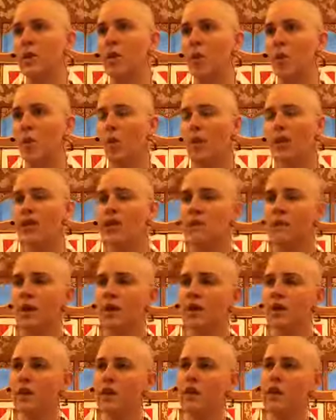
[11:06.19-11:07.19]
What is my
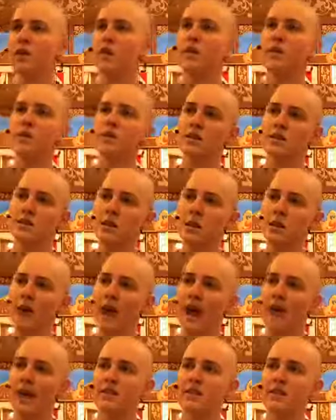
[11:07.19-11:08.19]
current
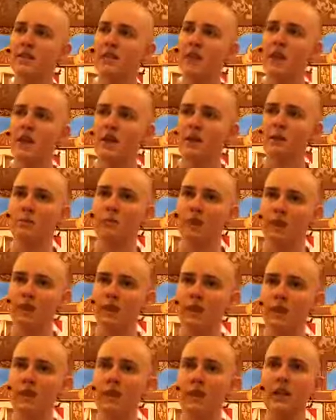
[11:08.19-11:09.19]
capacity and
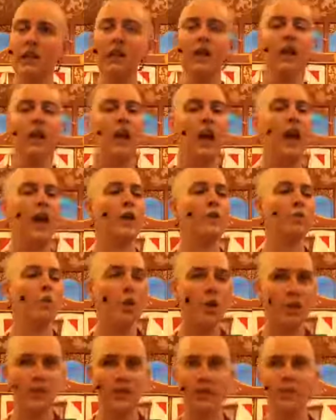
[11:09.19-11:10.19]
ability? And
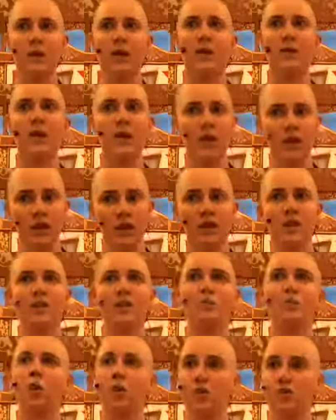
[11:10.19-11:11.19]
what is my current
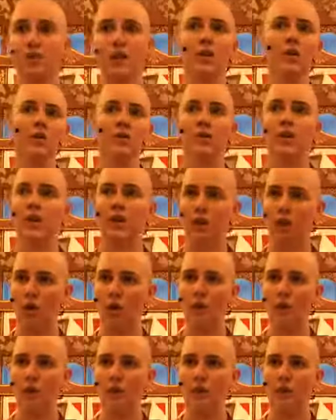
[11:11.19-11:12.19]
motivation and
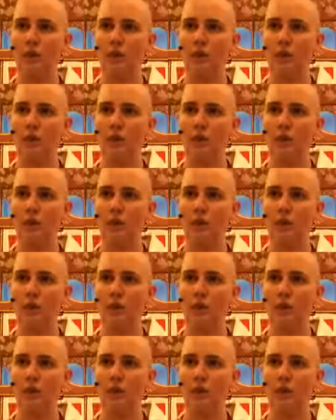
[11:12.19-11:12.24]
goal?